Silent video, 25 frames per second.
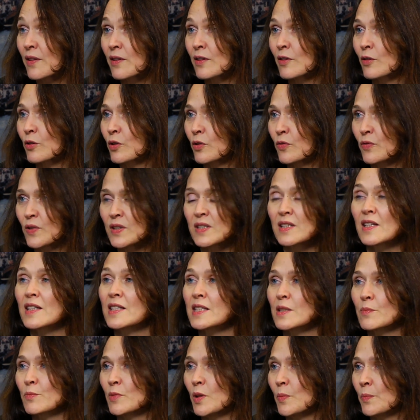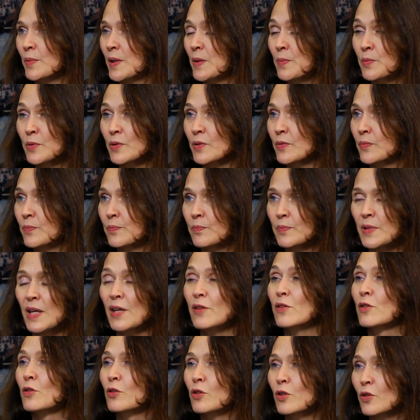ethnography does and what
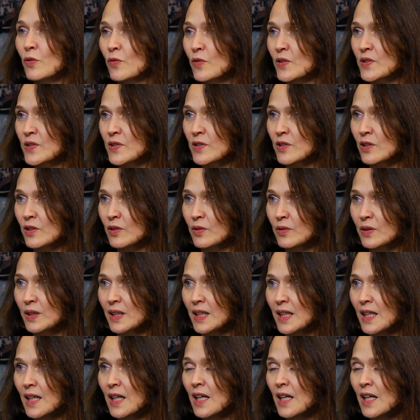ethnographers do.